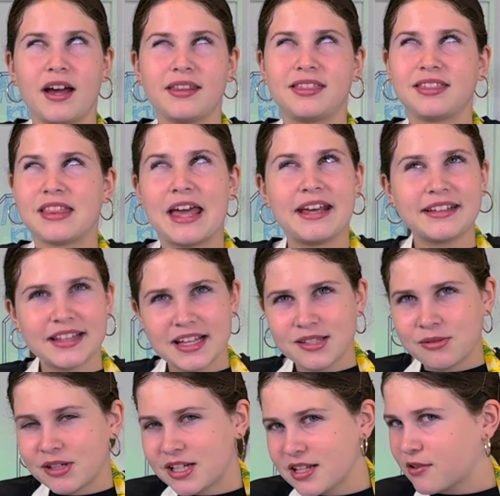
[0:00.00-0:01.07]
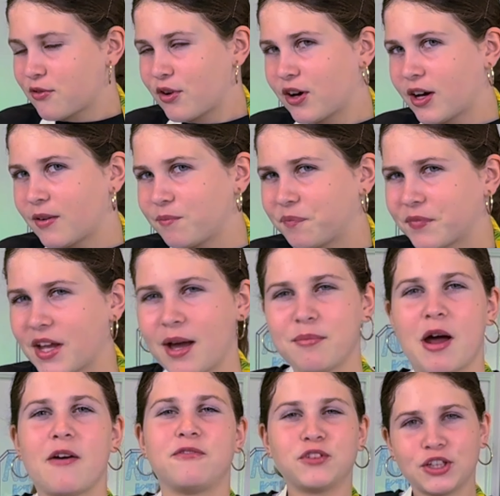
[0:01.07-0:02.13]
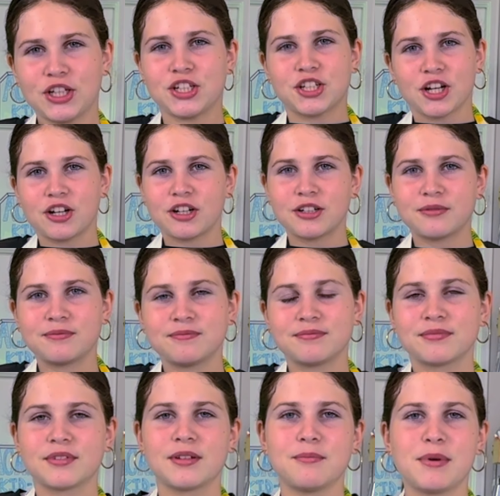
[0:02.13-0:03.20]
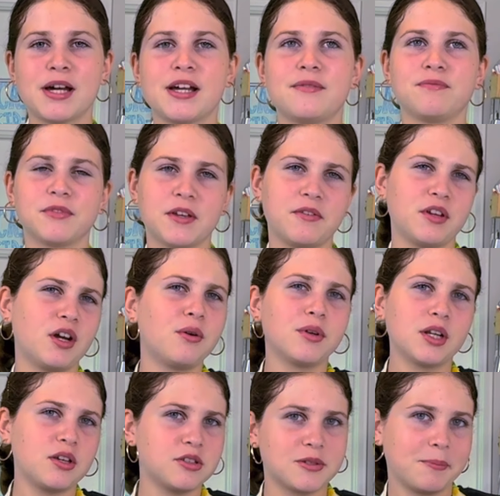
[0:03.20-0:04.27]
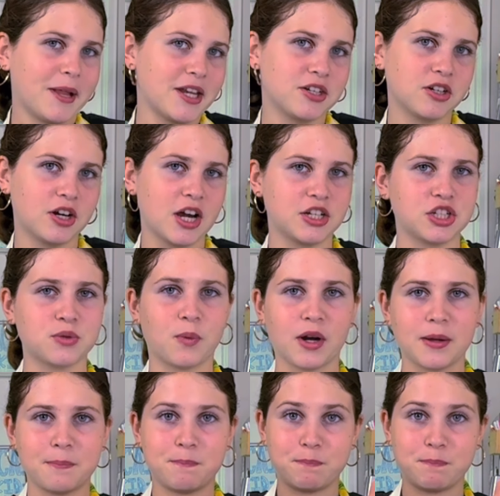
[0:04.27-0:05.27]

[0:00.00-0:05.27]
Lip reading: think that's what it's for. I'm not fully sure. But if you don't want to use a blender, I just want to